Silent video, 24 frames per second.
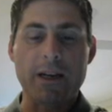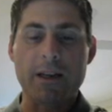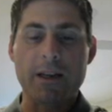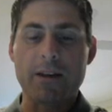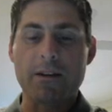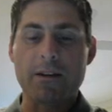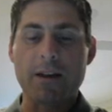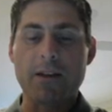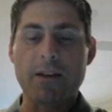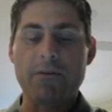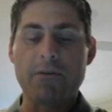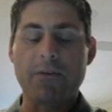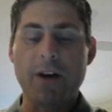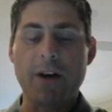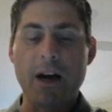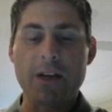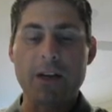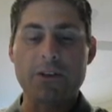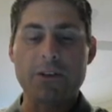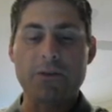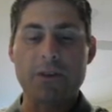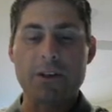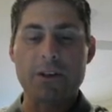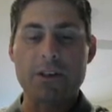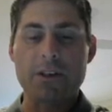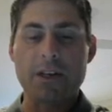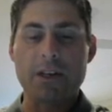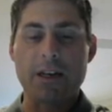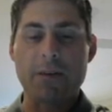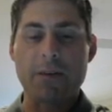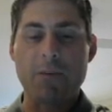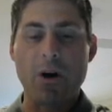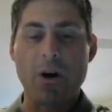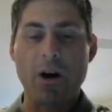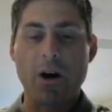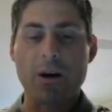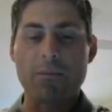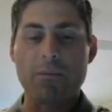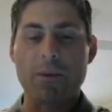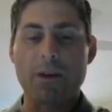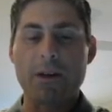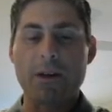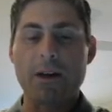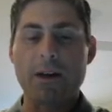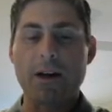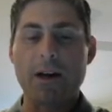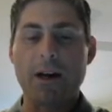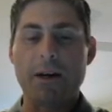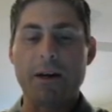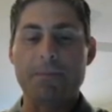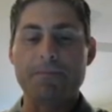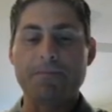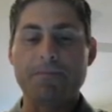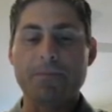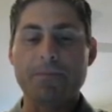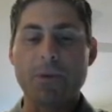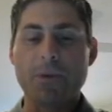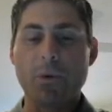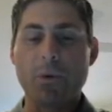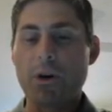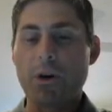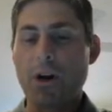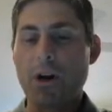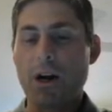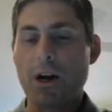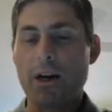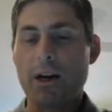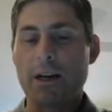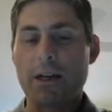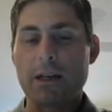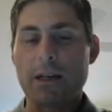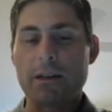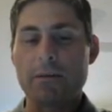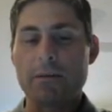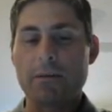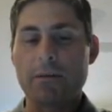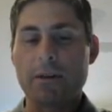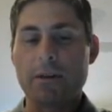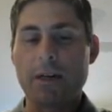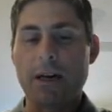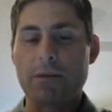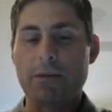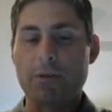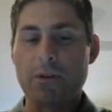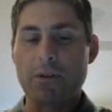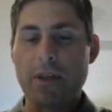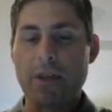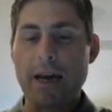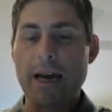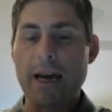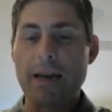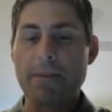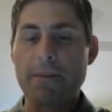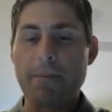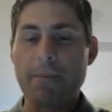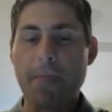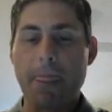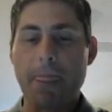and phosphorus NMR, but we're not going to cover that.